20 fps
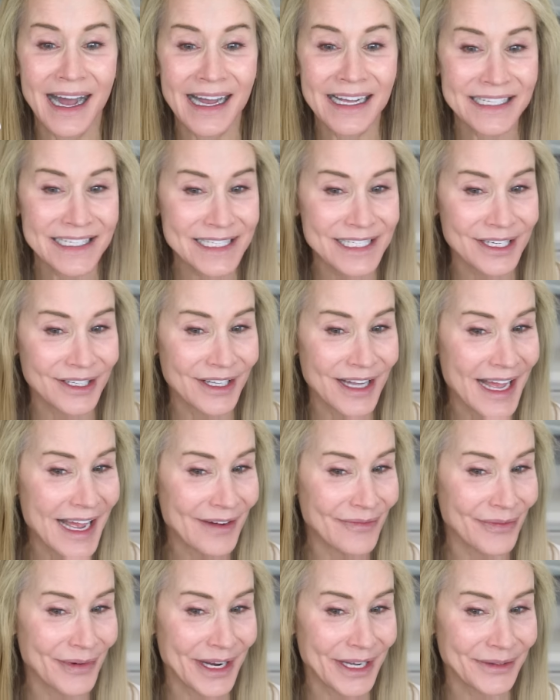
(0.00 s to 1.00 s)
I still
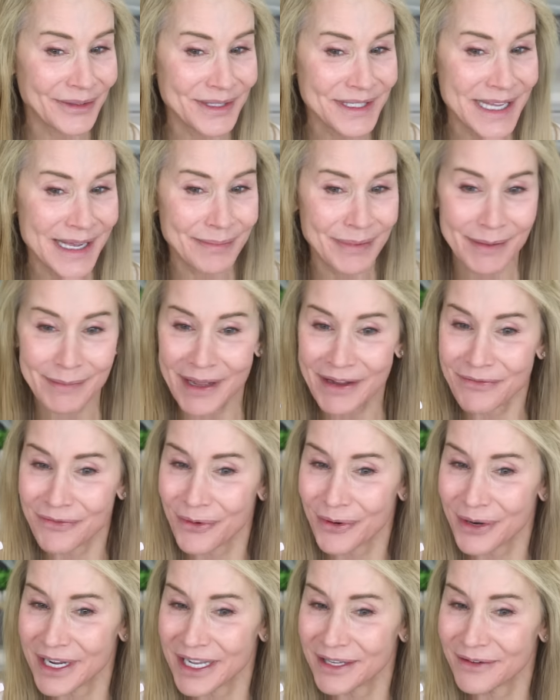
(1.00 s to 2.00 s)
have wrinkles up on my
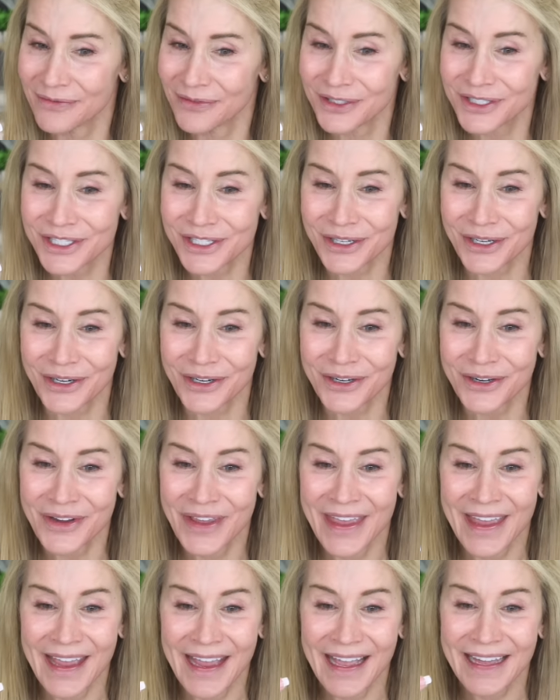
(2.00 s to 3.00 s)
forehead for sure,
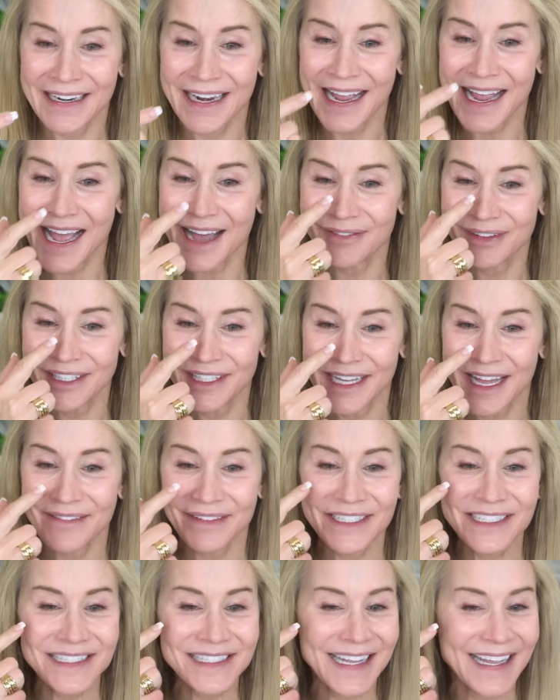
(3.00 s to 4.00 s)
and I have
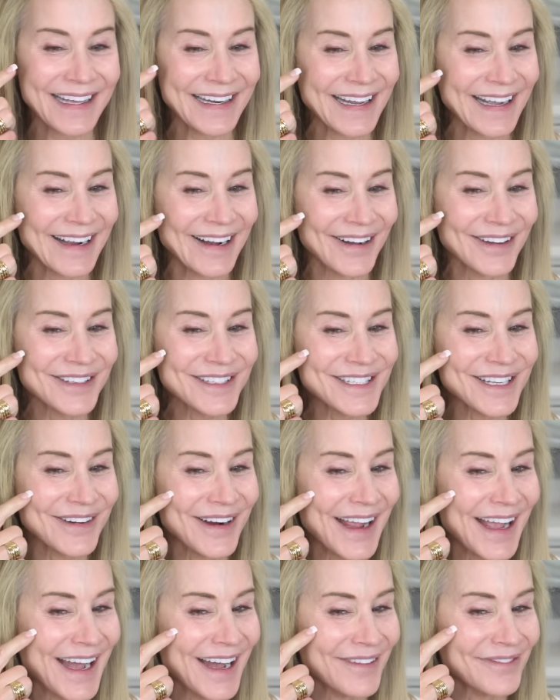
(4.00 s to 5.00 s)
11s, and I also
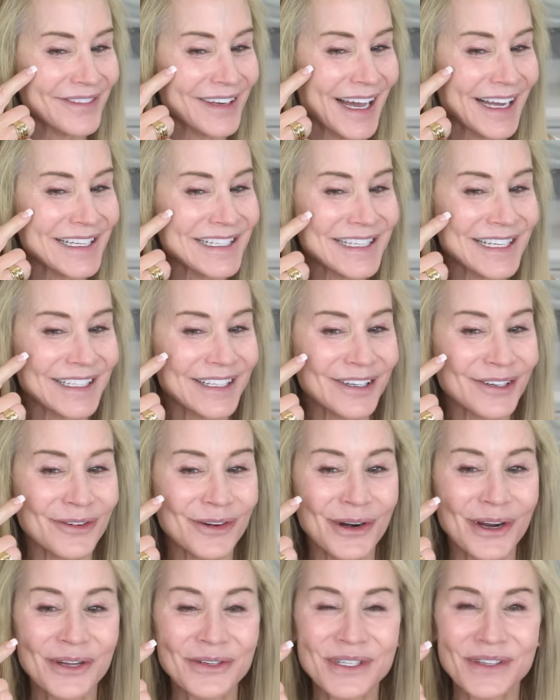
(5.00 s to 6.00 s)
have nice little
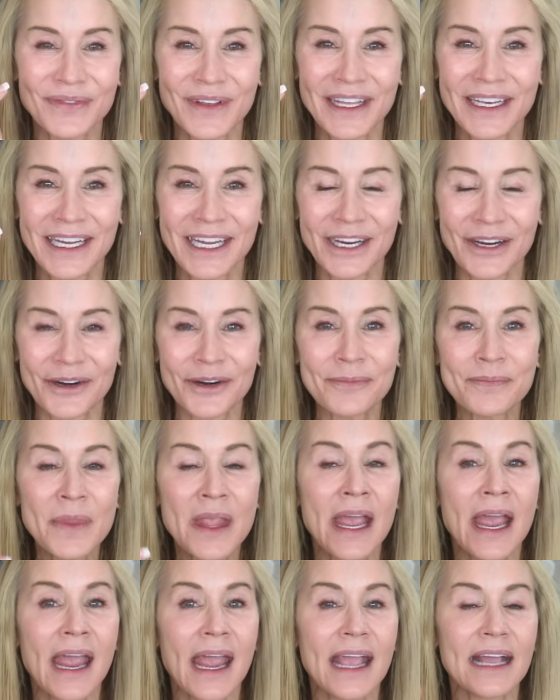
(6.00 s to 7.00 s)
crow's feet here.
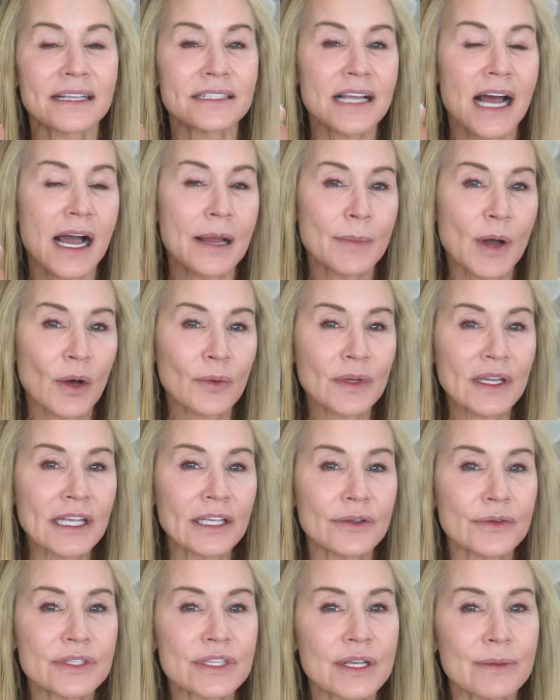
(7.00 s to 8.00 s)
And I'm only
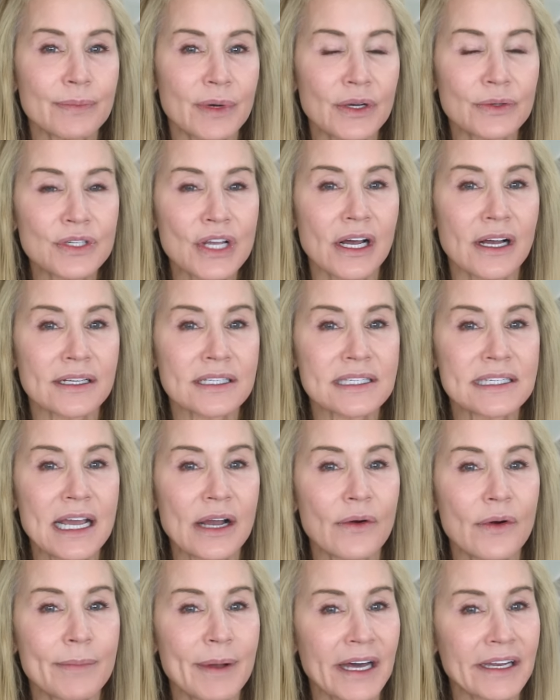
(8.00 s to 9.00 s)
using Botox
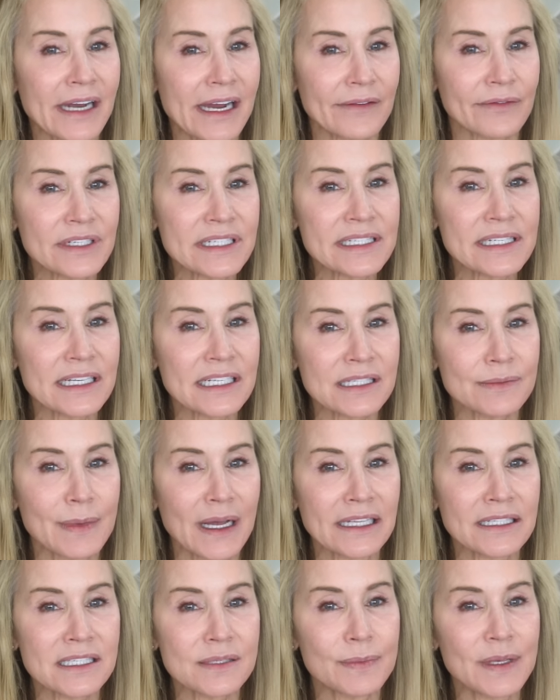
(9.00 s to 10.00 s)
now about every six
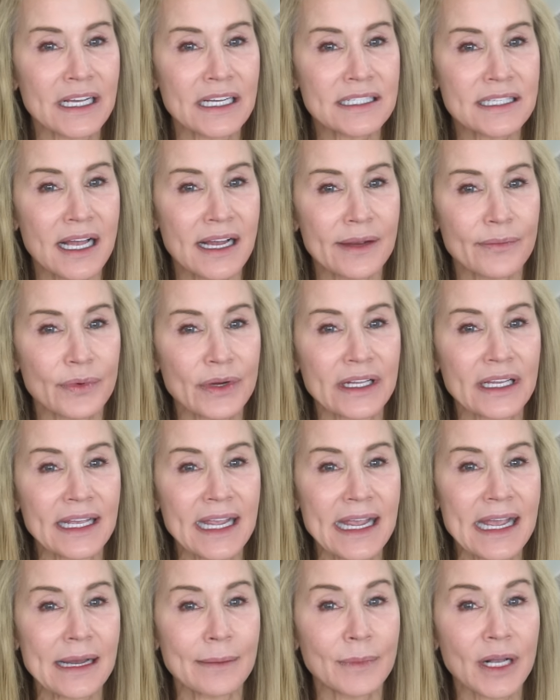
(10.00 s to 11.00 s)
months because I
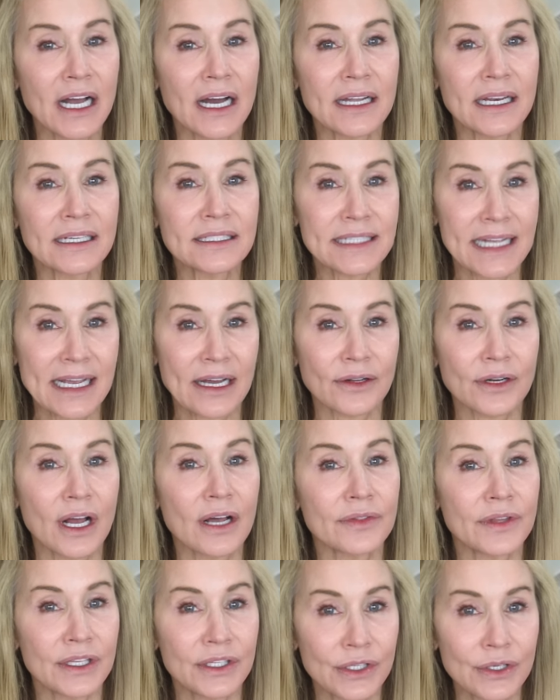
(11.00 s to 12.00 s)
really am cutting down
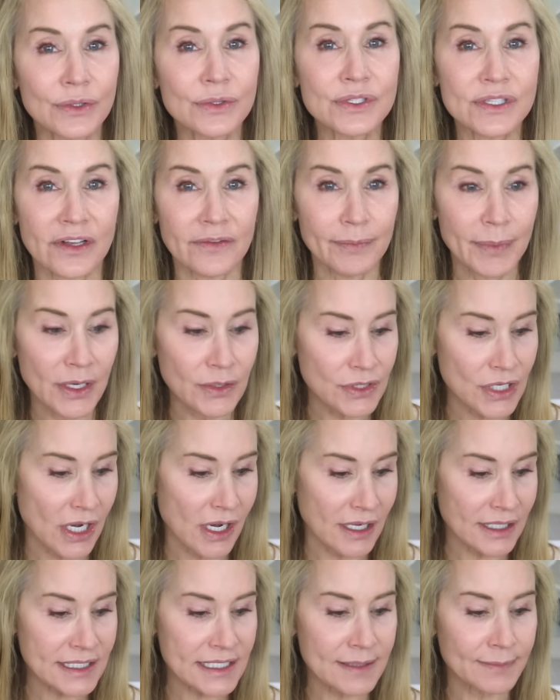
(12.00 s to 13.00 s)
on the use of
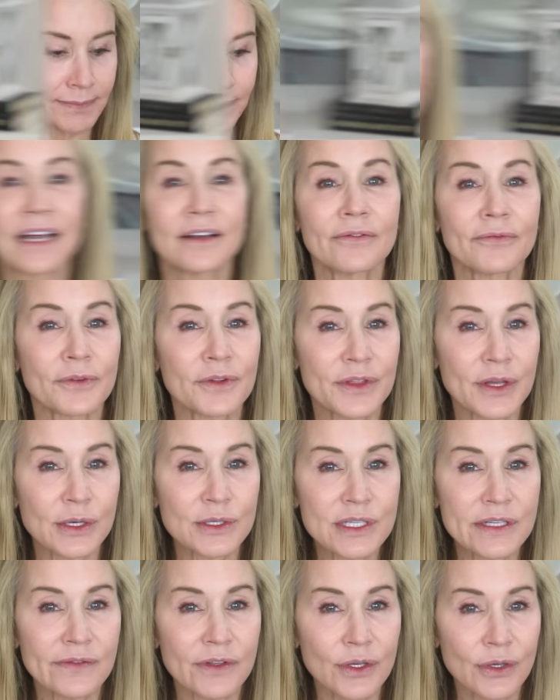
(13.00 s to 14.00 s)
Botox. And for
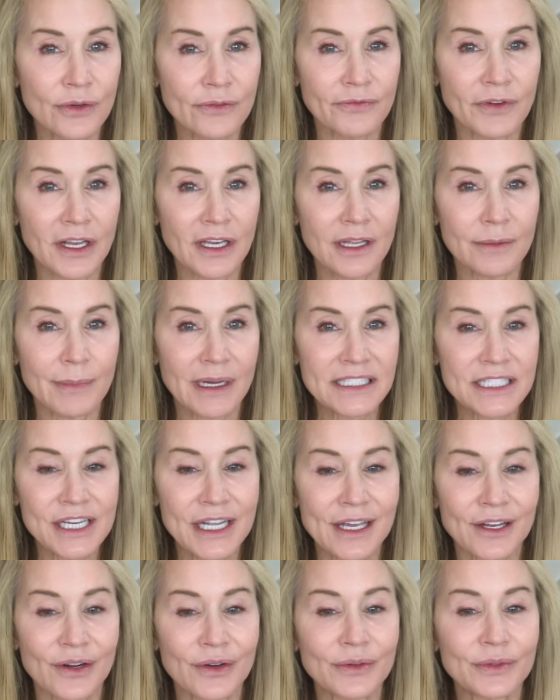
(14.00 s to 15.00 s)
those of you who followed my
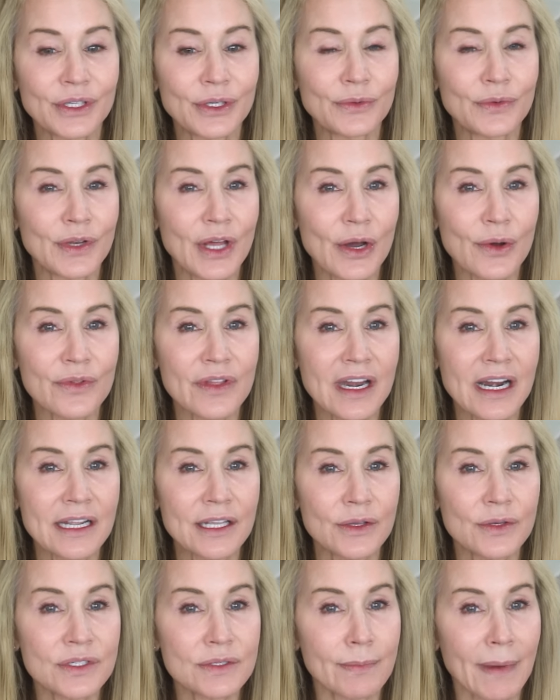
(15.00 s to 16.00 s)
channel, you know that I
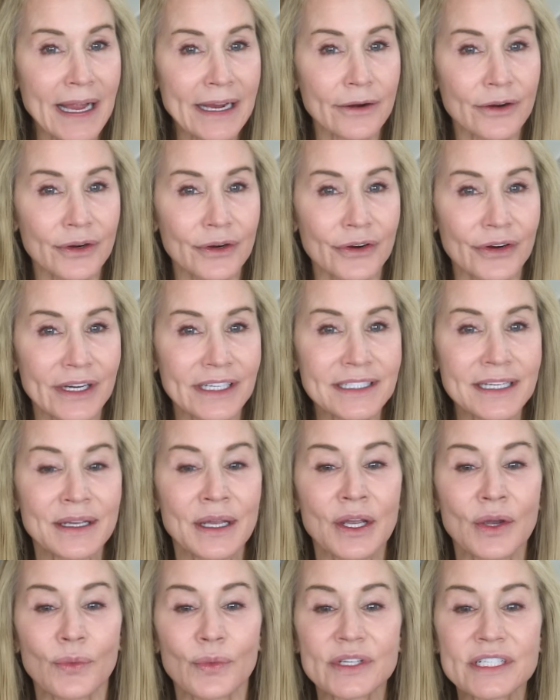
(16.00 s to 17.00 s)
use microcurrent,
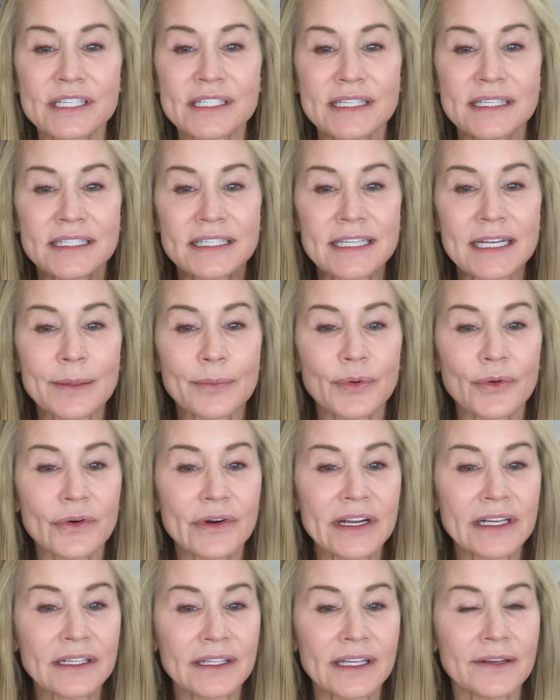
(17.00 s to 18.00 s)
which is a
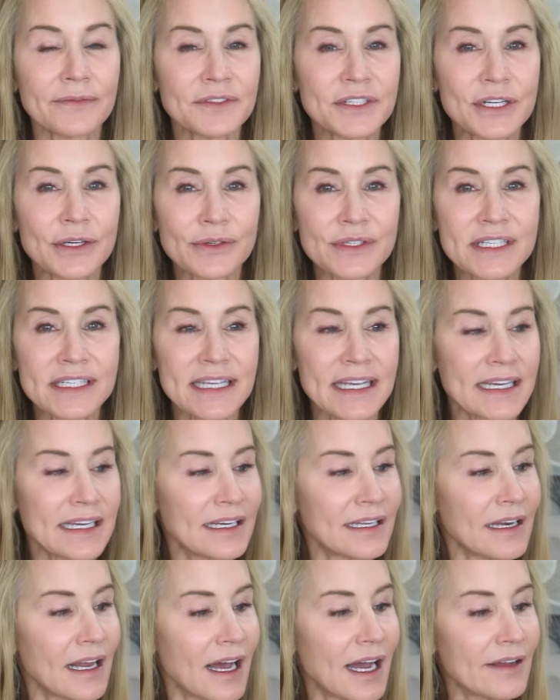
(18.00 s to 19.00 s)
temporary lift to your
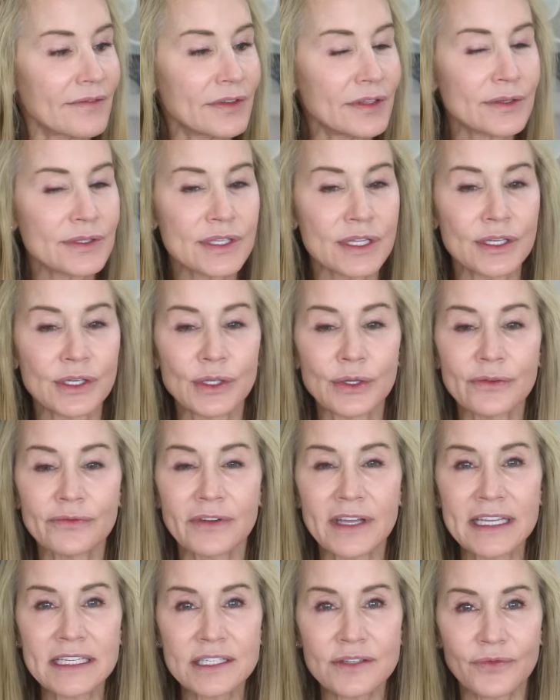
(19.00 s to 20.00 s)
skin. I've used the
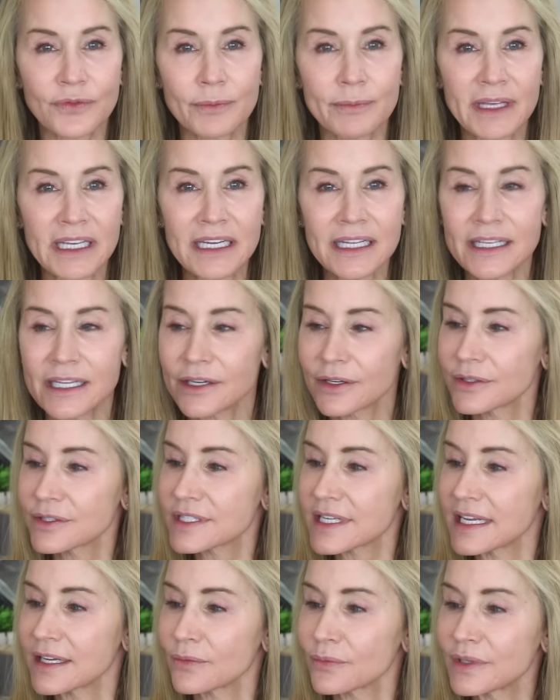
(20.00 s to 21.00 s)
NuFace for many
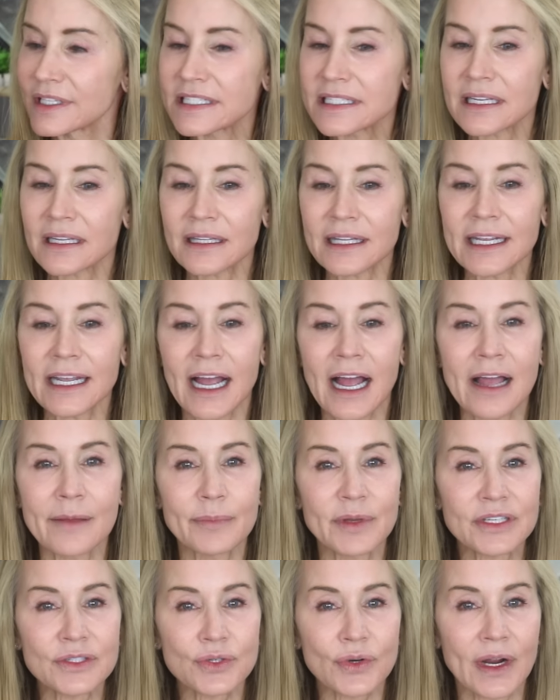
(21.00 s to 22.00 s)
years and recently I've
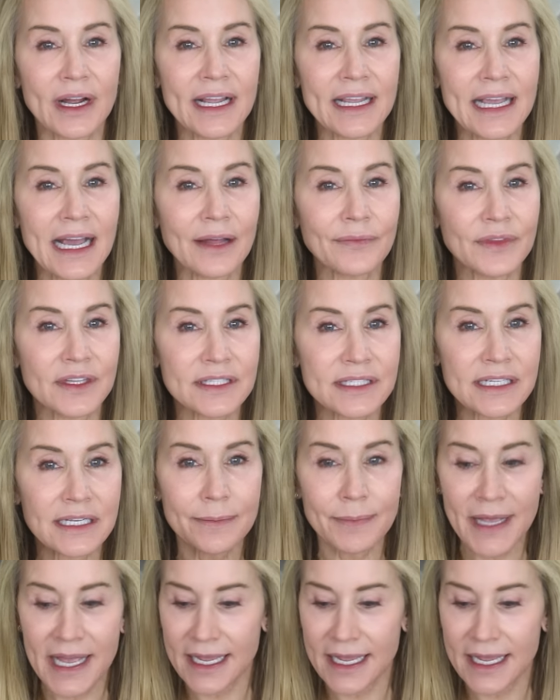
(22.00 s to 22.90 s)
been trying out the ZIIP